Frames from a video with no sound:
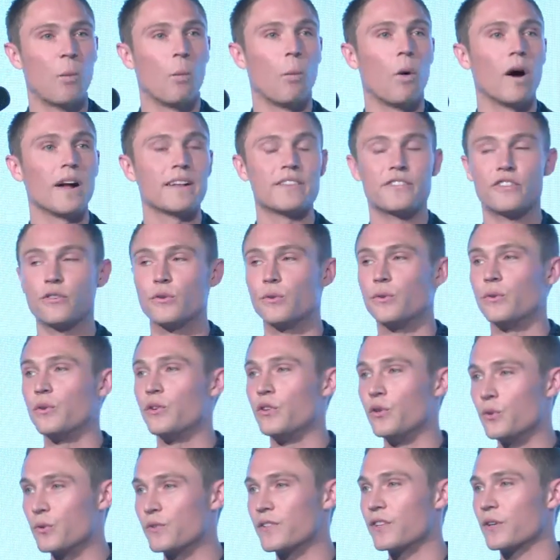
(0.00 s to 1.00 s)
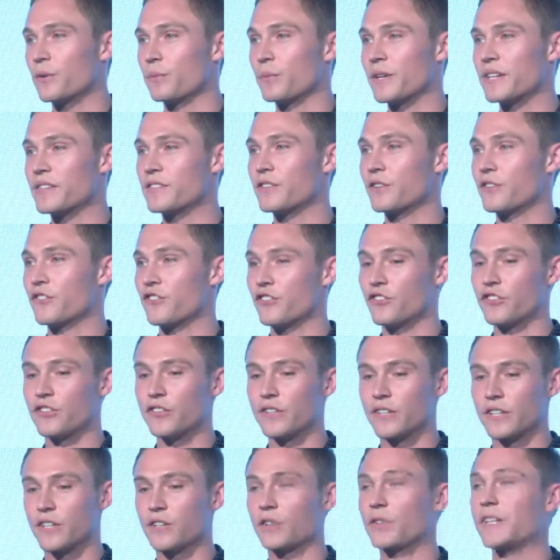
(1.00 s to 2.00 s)
want to use their research
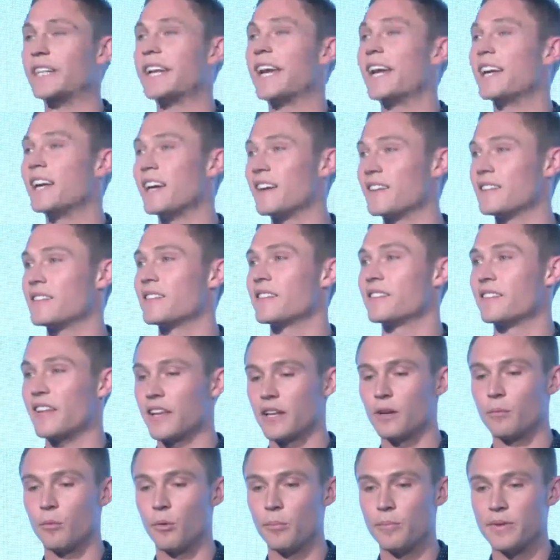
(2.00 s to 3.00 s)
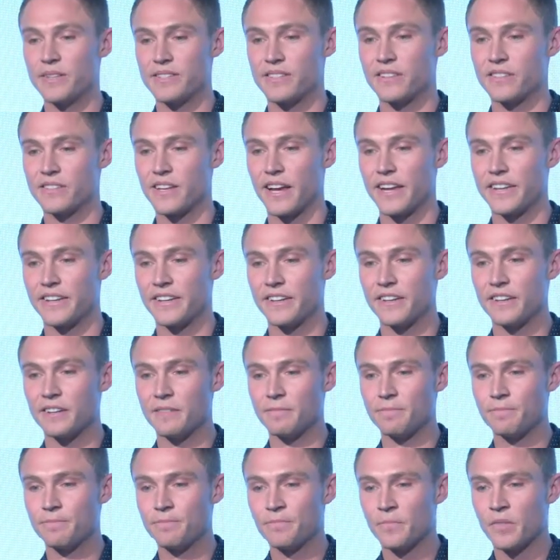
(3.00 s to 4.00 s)
to create a sustainable business idea.
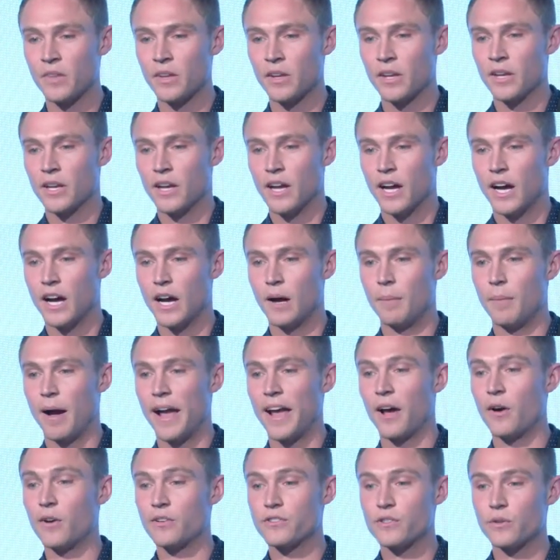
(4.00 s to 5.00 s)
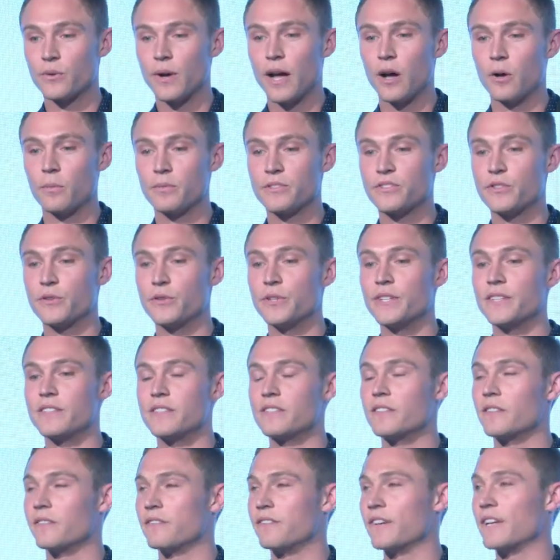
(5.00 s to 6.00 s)
I also help
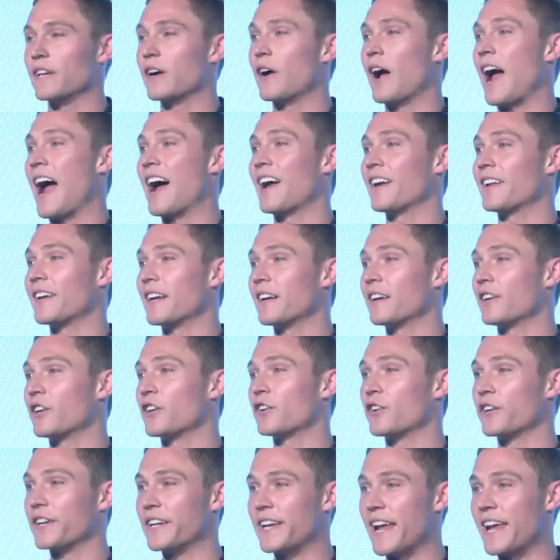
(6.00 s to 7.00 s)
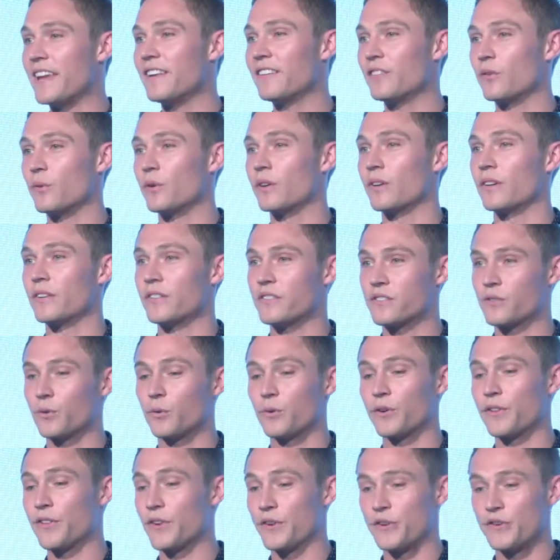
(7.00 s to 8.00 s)
students figure out how to create or
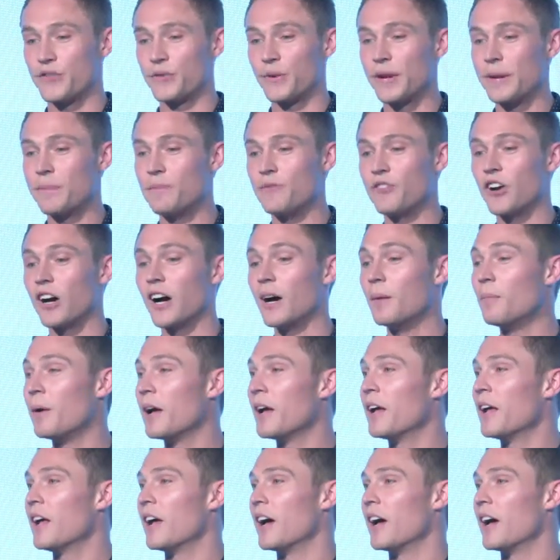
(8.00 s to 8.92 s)
score their dream job